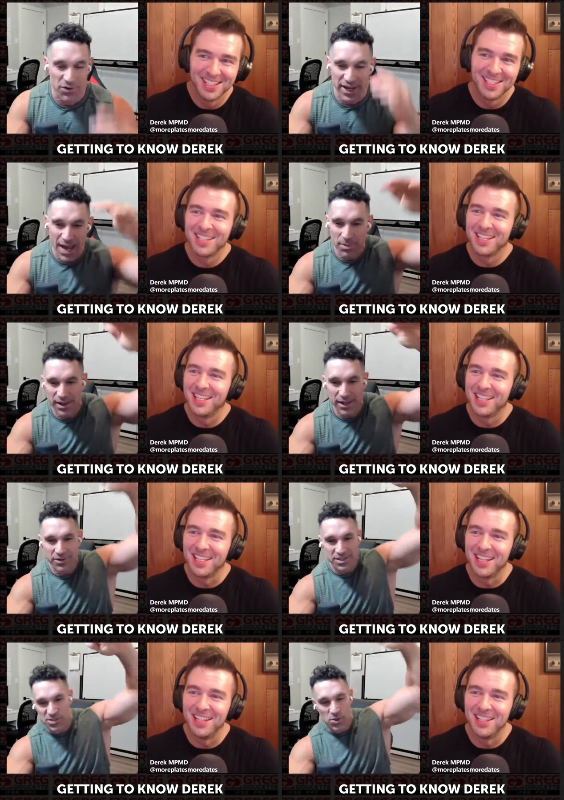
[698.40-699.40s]

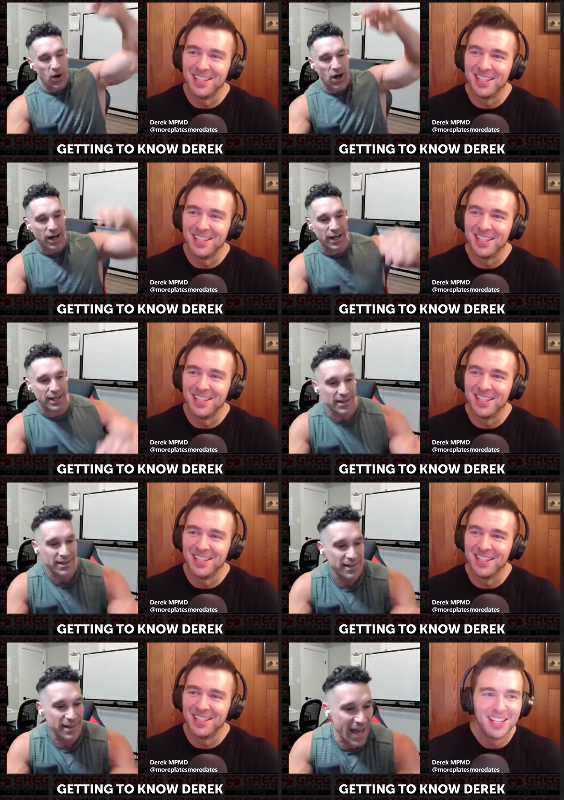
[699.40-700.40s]
Speaker 1: vocabulary is so high.
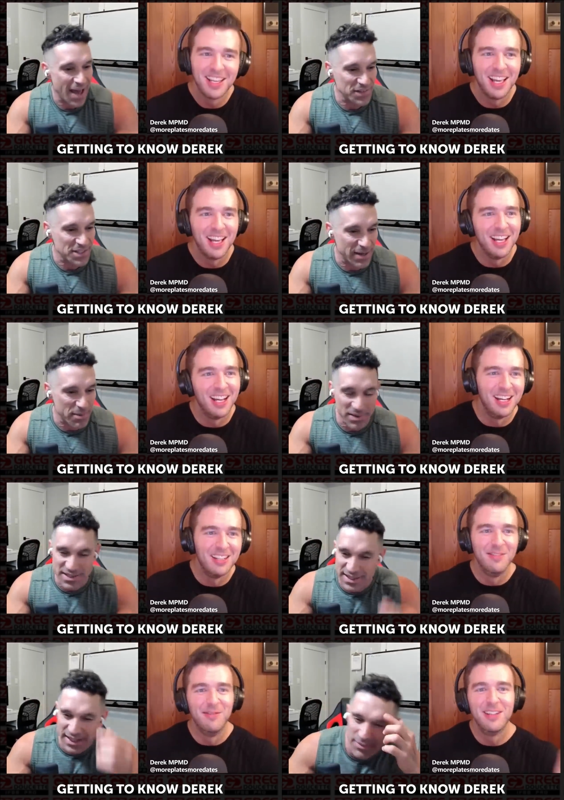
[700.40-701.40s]
Like half the time I'm um,
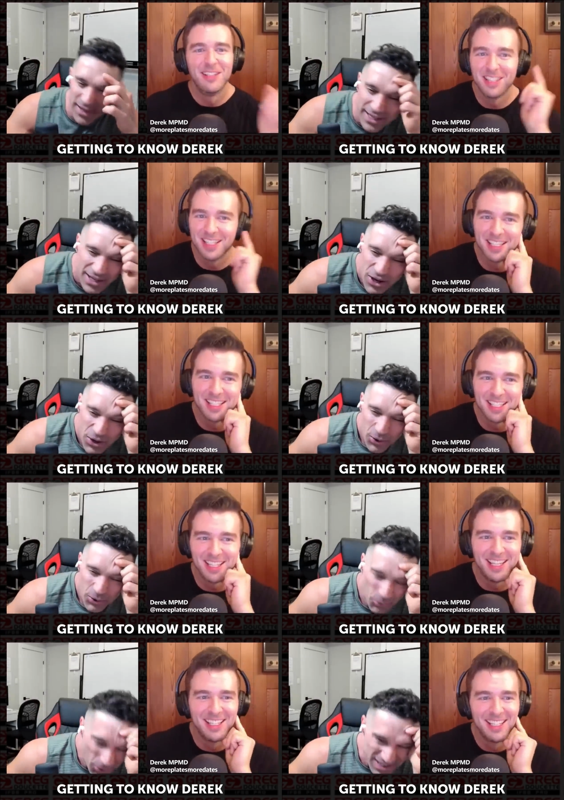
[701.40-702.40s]
listening, I'm like,
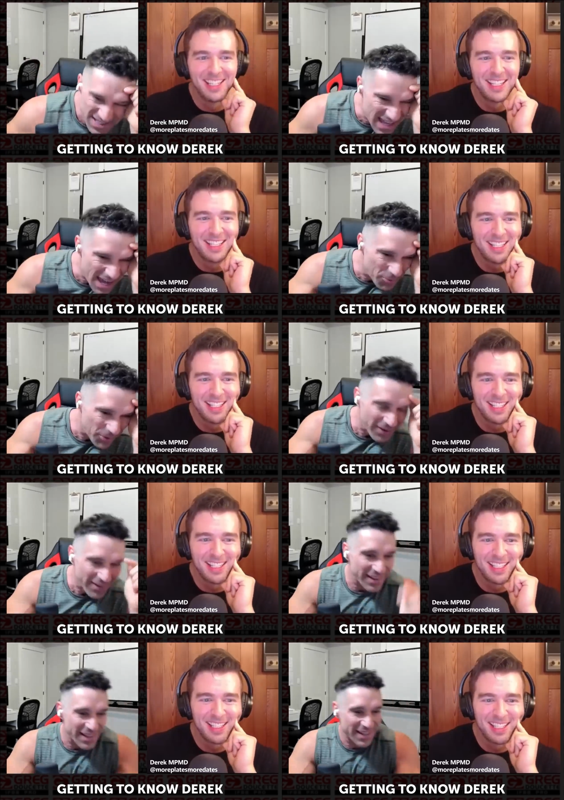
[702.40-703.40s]
what is that
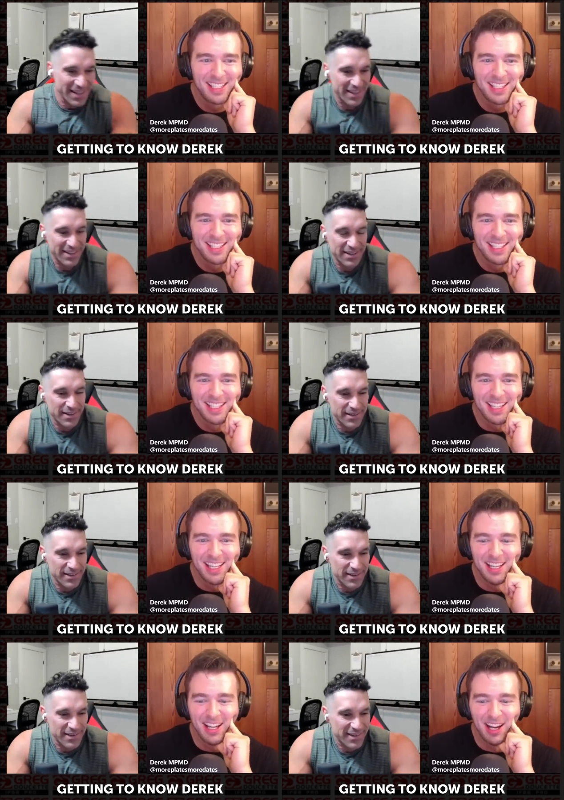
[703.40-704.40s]
word?
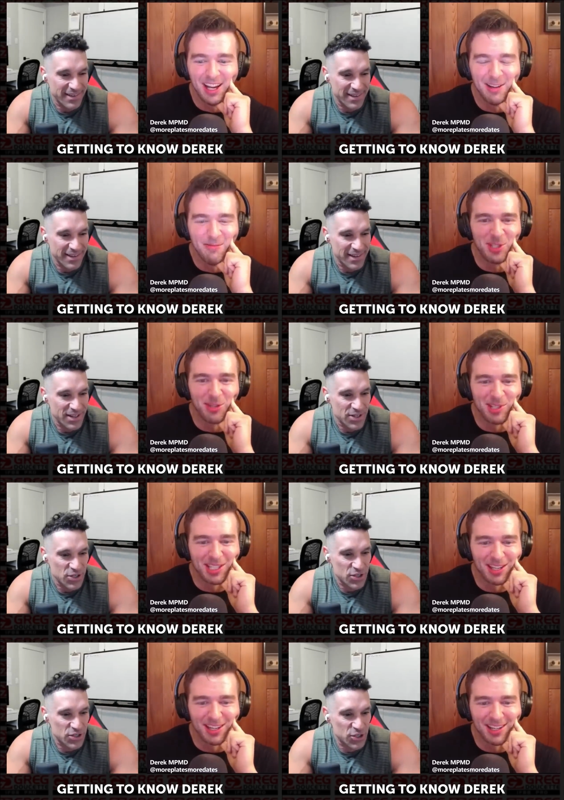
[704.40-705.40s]
Speaker 2: Um, so it's
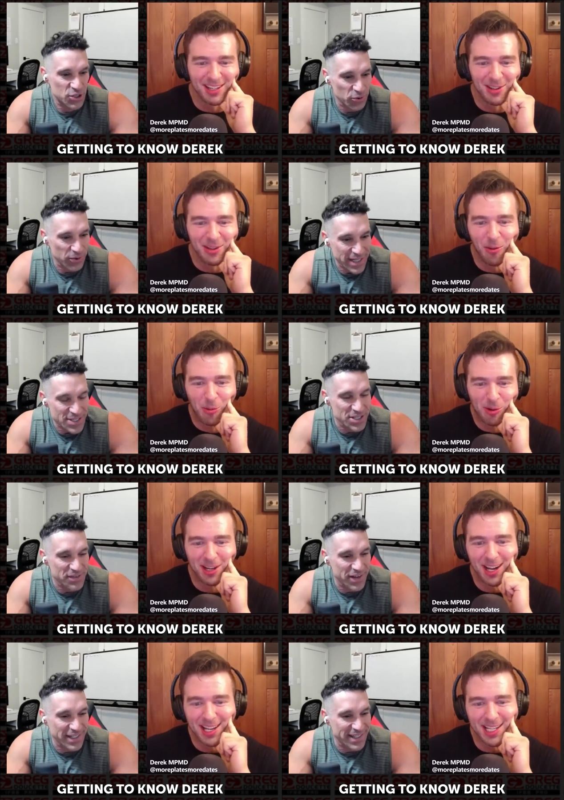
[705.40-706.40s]
like curation
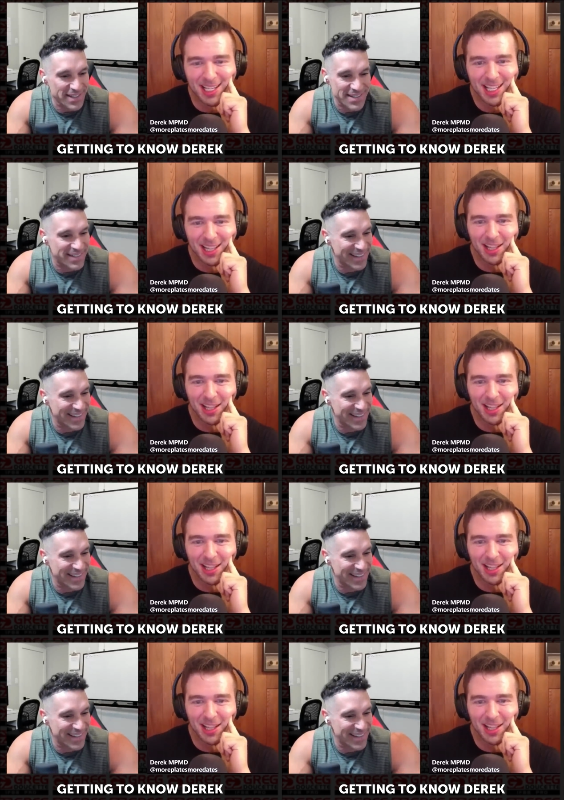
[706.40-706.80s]
of ideas,